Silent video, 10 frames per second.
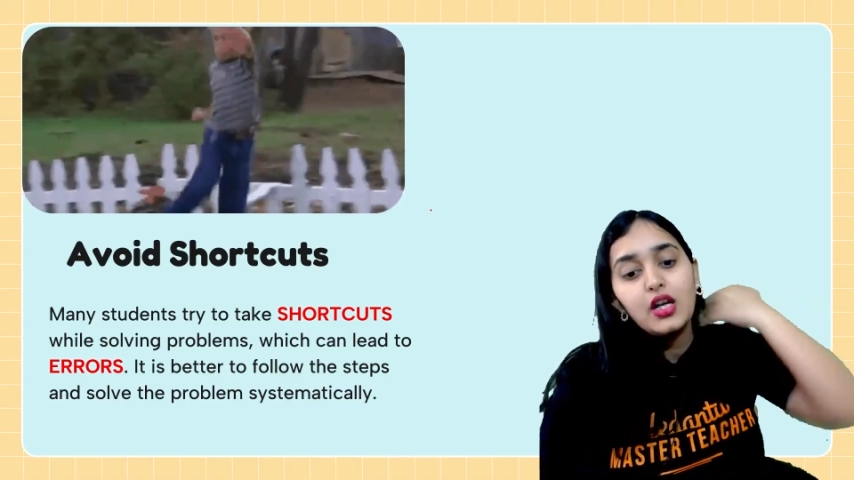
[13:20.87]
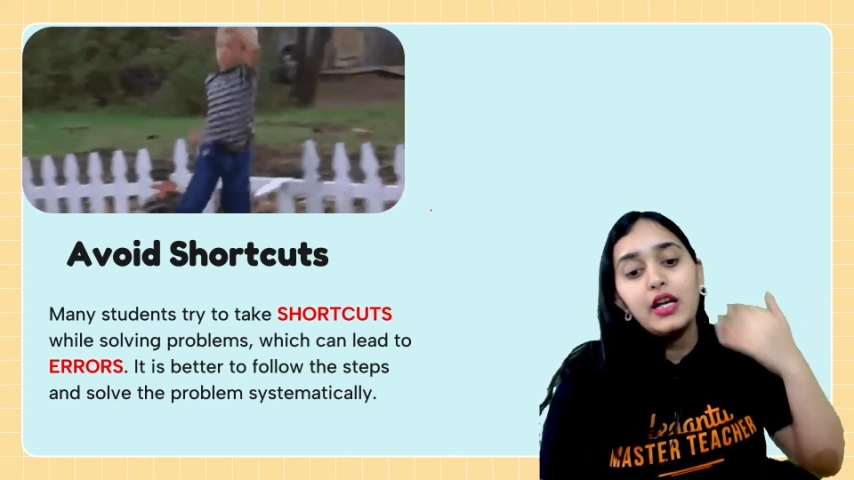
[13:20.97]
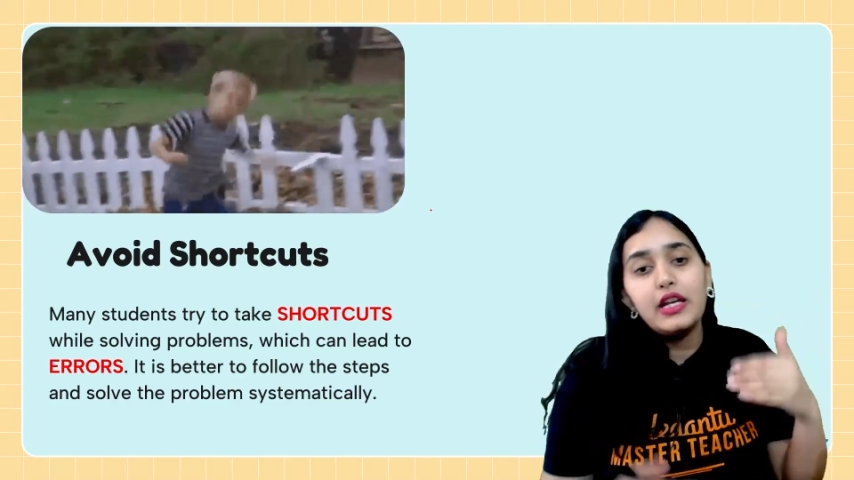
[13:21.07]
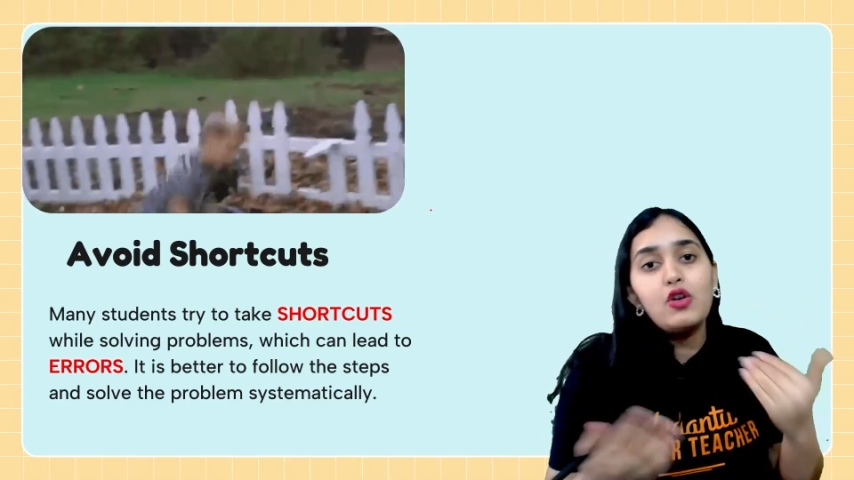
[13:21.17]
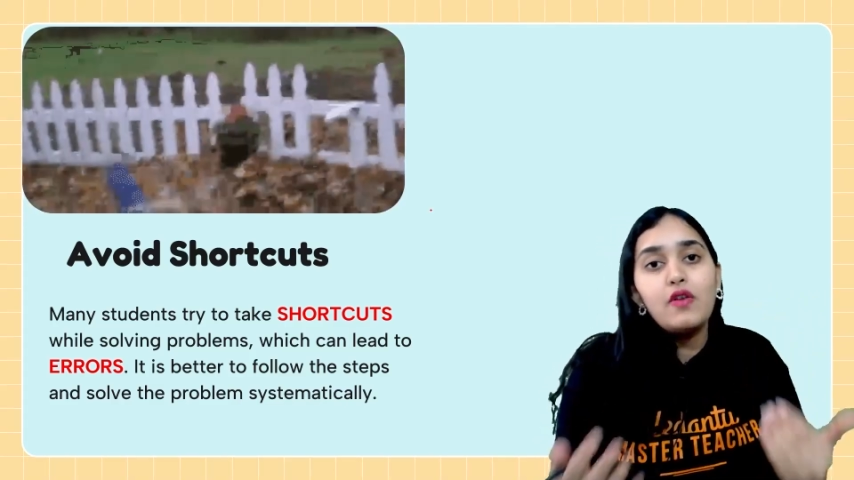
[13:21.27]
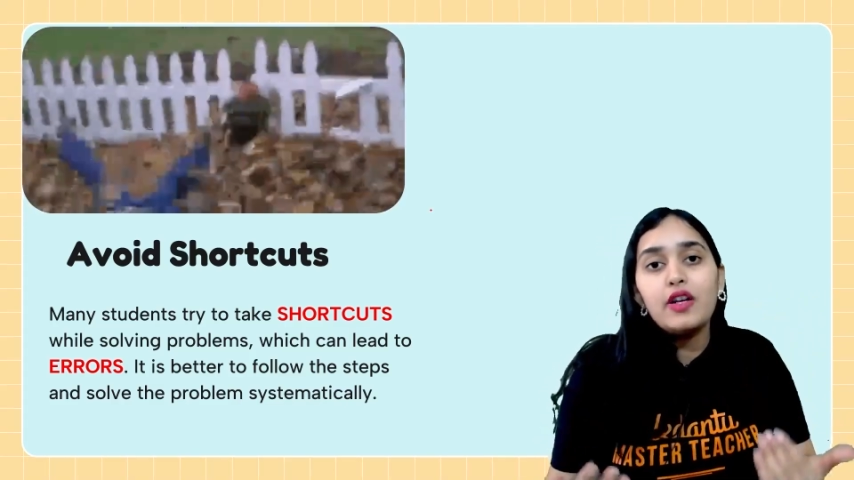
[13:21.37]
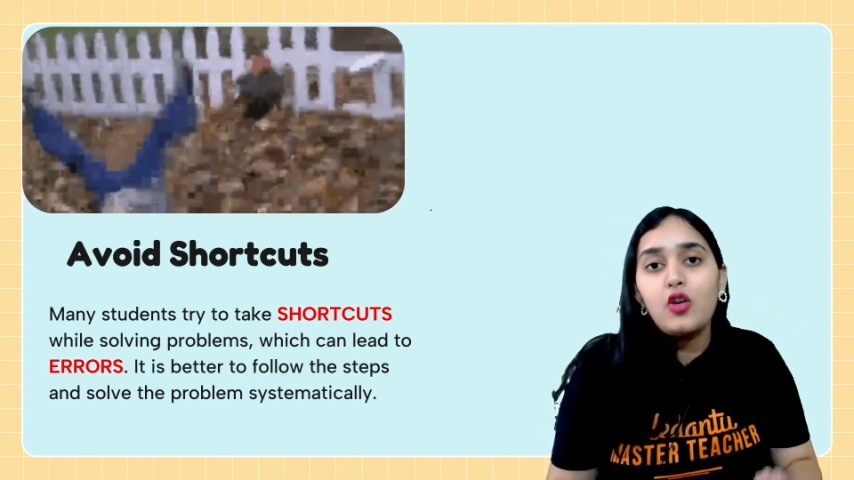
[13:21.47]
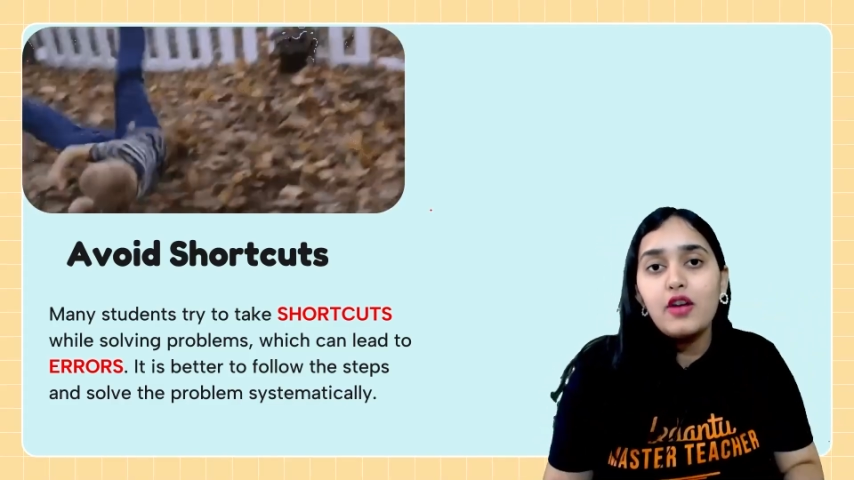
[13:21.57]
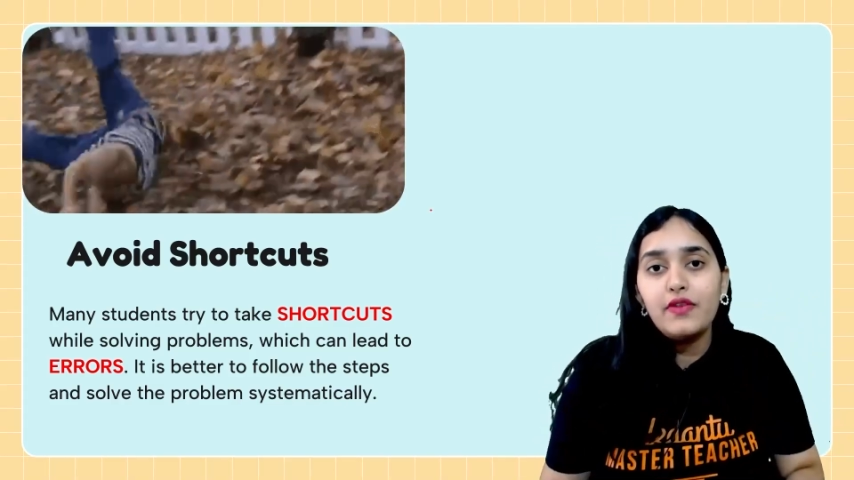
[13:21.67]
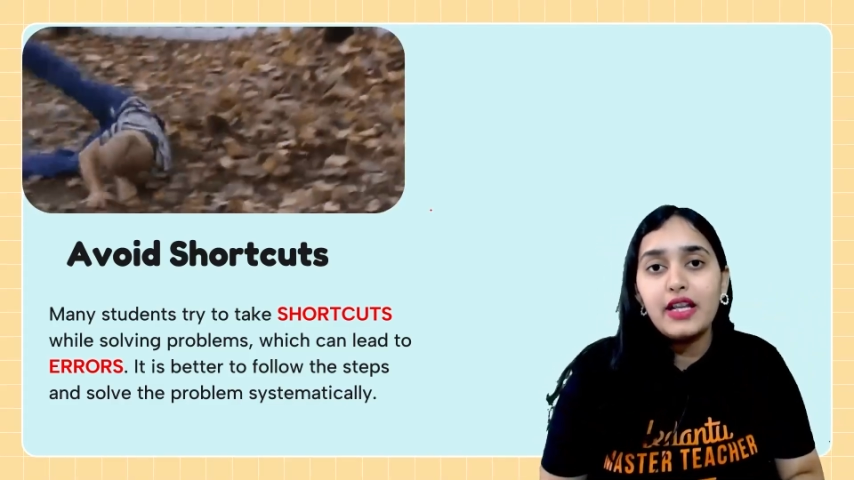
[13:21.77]
in
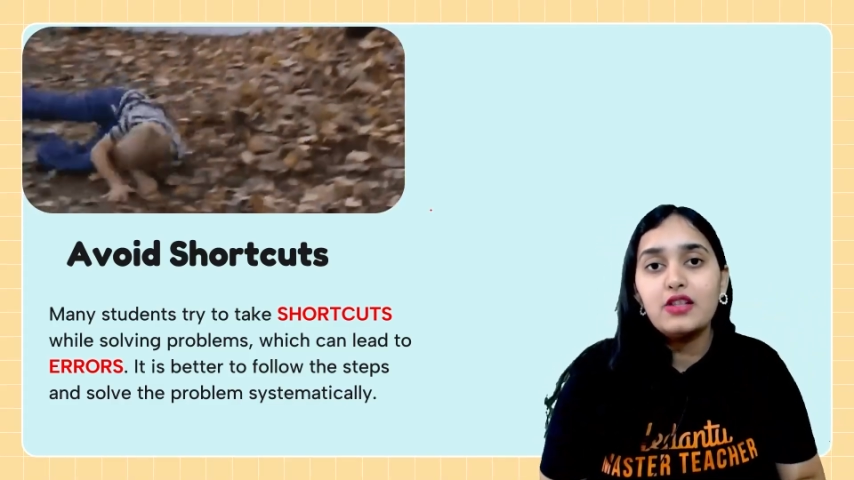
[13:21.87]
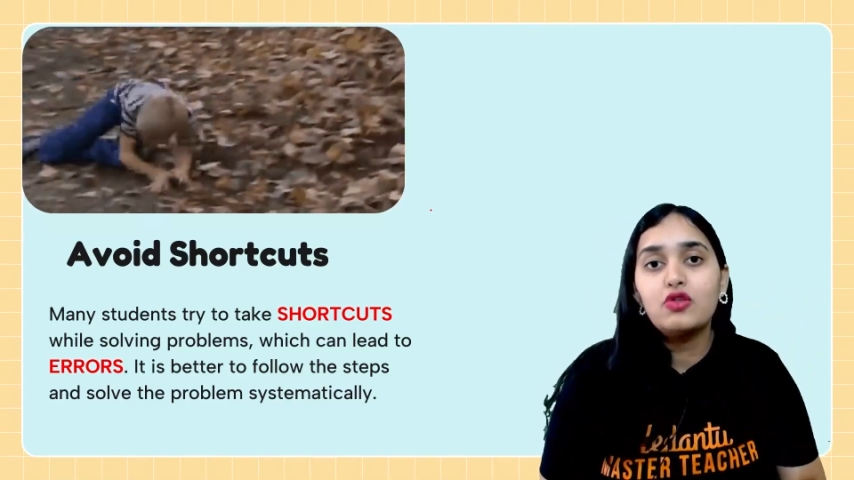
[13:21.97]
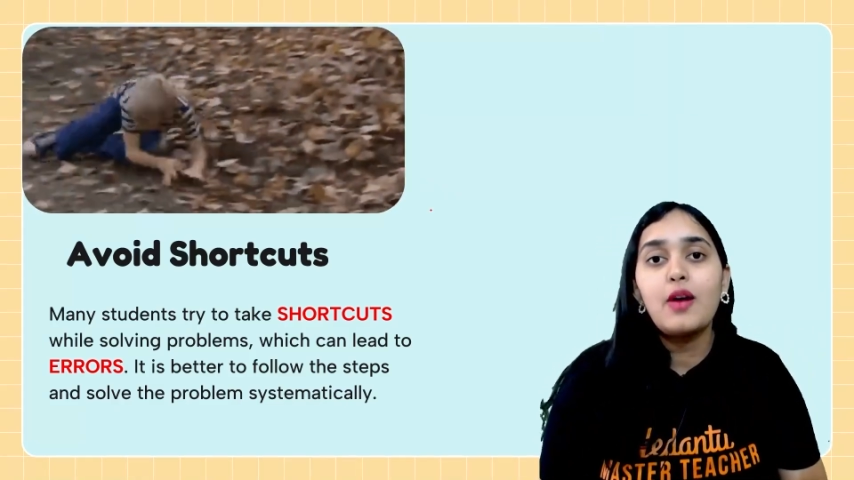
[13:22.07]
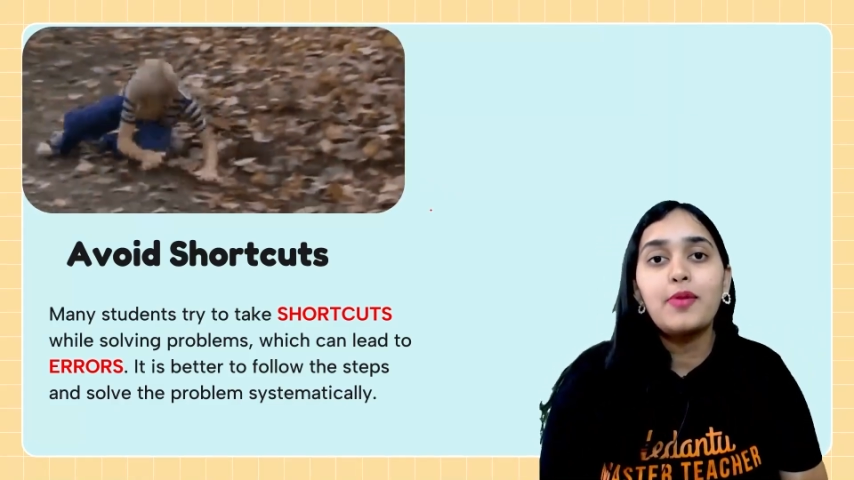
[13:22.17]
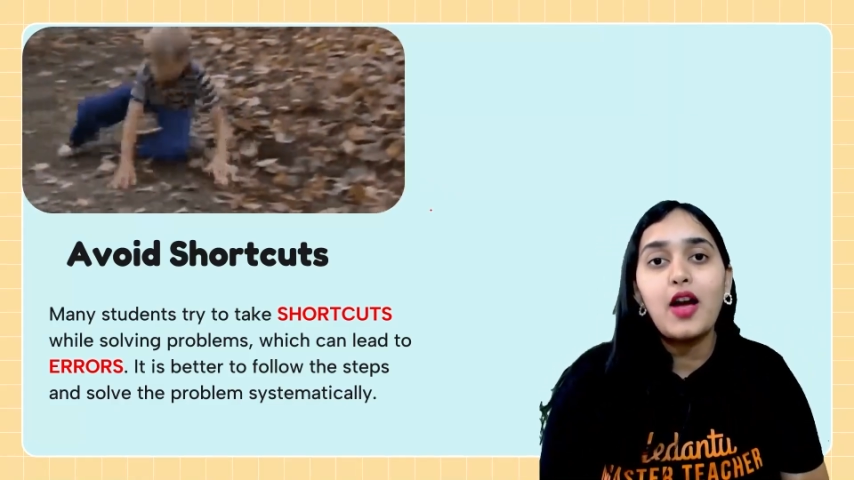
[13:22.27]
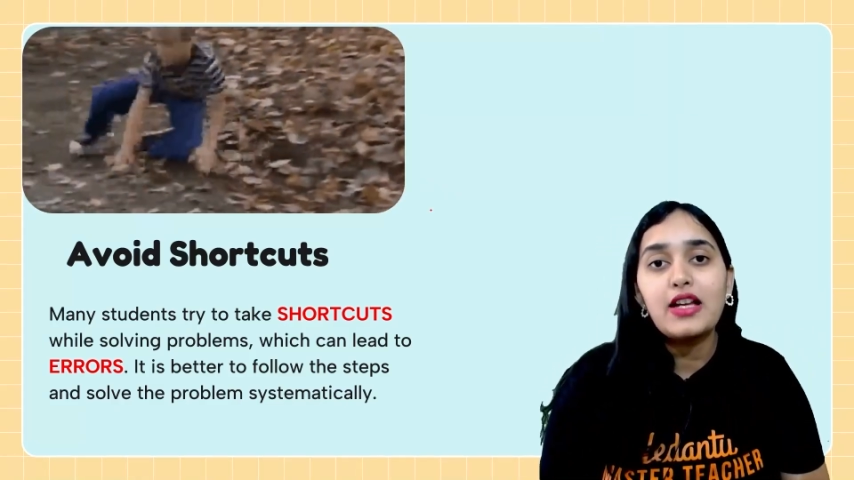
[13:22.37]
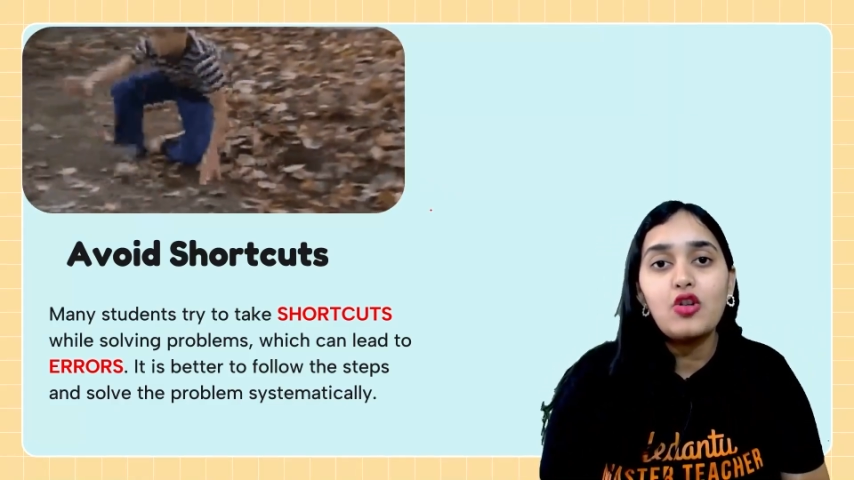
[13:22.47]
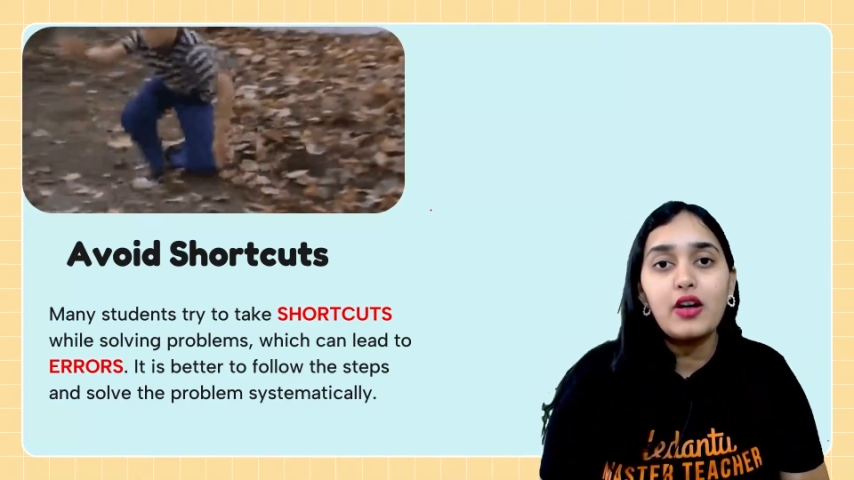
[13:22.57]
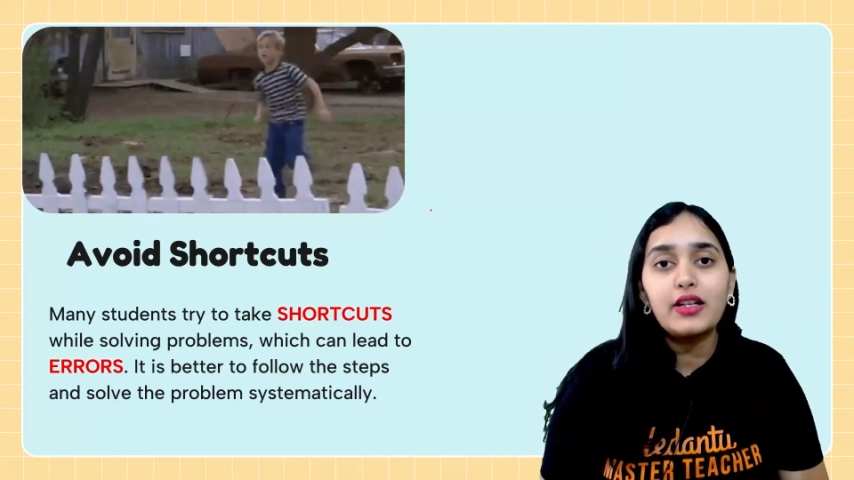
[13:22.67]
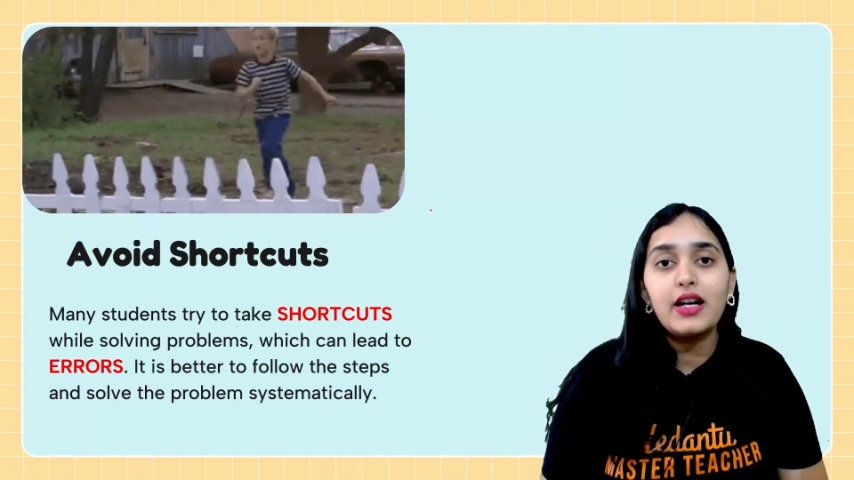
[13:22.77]
overconfidence to apply a
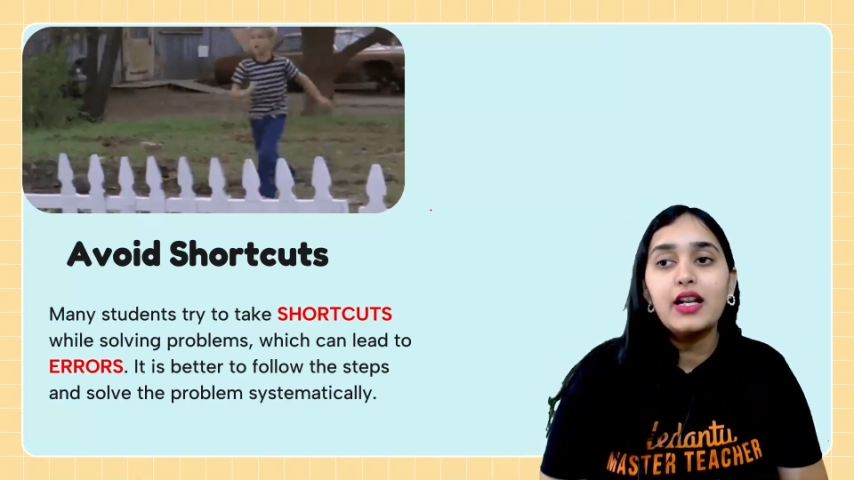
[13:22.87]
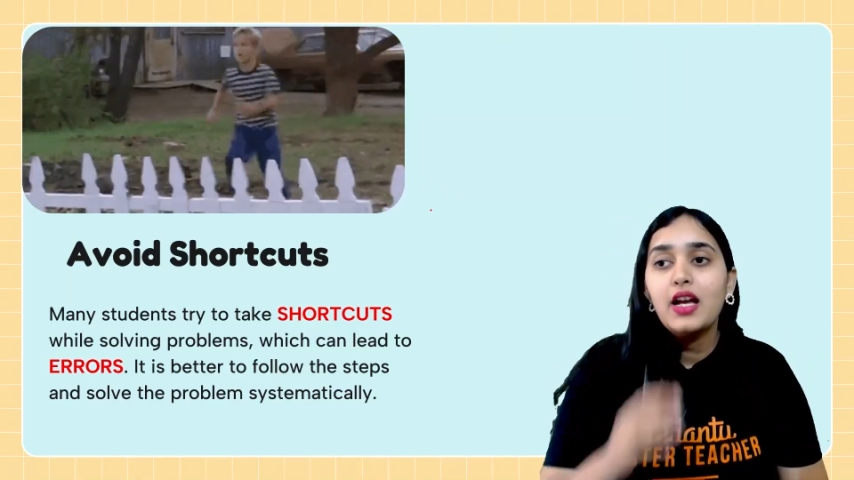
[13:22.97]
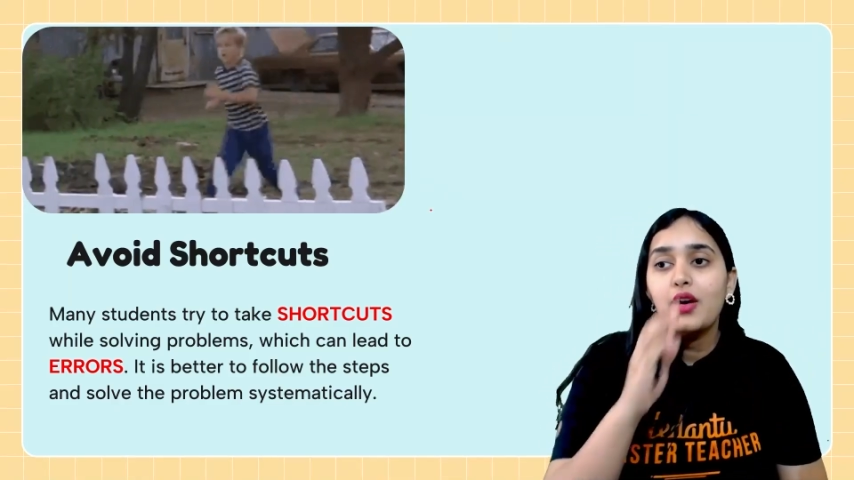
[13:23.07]
shortcut,